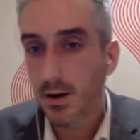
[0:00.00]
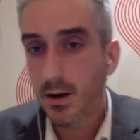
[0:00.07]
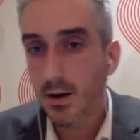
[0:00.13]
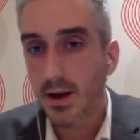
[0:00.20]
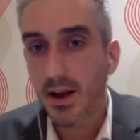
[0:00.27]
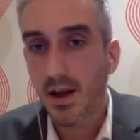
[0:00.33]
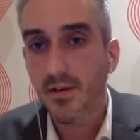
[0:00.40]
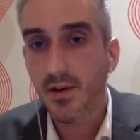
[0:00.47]

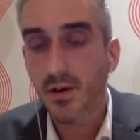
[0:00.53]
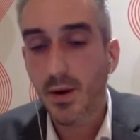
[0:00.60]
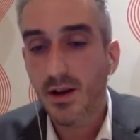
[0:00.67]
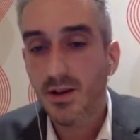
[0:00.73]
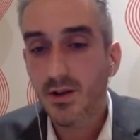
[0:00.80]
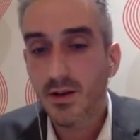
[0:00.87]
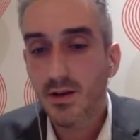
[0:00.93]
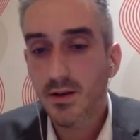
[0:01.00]
Any other
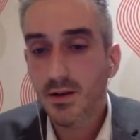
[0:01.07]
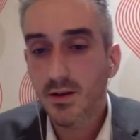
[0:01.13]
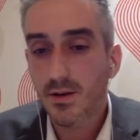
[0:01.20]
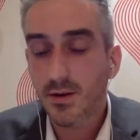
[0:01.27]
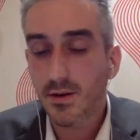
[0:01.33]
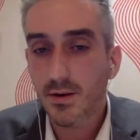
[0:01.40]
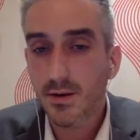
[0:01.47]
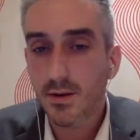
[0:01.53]
questions,
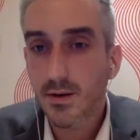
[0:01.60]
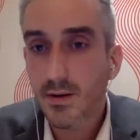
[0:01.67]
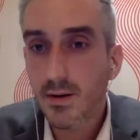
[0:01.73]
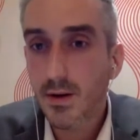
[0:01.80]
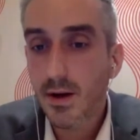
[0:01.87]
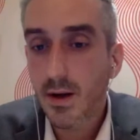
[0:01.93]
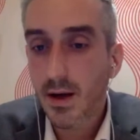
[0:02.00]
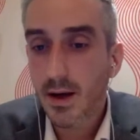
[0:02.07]
or
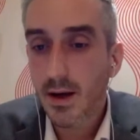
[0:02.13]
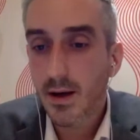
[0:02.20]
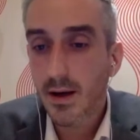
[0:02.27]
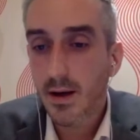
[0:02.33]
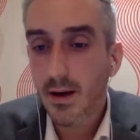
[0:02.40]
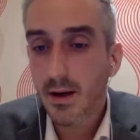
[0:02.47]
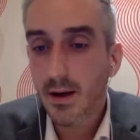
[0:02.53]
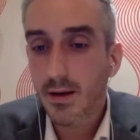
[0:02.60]

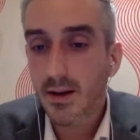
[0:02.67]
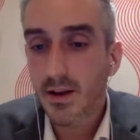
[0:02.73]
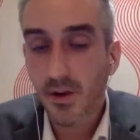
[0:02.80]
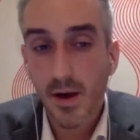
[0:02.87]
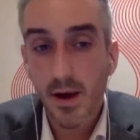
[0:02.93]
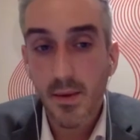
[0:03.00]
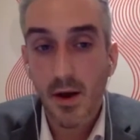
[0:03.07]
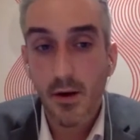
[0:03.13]
did you
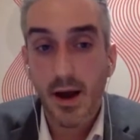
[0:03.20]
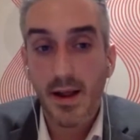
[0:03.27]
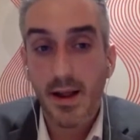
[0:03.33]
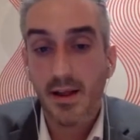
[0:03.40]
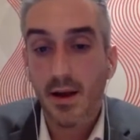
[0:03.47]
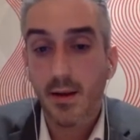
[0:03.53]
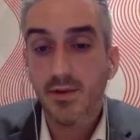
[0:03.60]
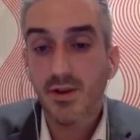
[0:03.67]
hear me okay
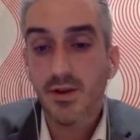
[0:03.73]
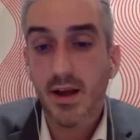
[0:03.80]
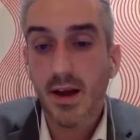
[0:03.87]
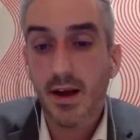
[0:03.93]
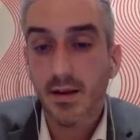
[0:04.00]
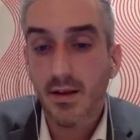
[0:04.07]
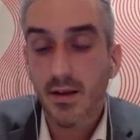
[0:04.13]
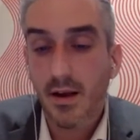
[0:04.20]
that time,
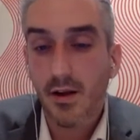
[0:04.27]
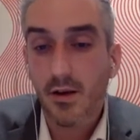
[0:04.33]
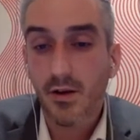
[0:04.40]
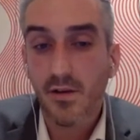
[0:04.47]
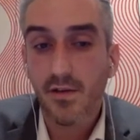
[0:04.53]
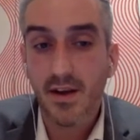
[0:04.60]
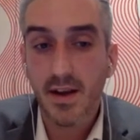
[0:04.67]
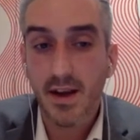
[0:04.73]
Julia? I know
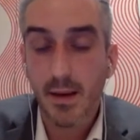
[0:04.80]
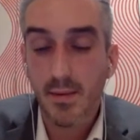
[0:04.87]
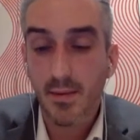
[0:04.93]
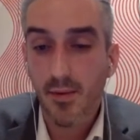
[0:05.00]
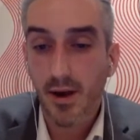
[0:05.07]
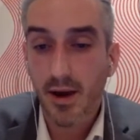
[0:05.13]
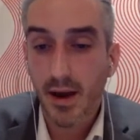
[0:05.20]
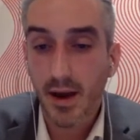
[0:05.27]
your feed keeps
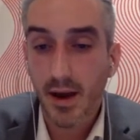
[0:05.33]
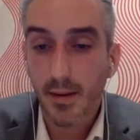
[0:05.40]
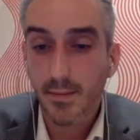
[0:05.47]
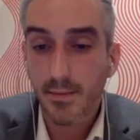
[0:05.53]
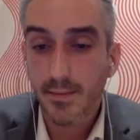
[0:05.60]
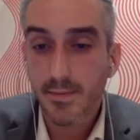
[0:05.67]
breaking up.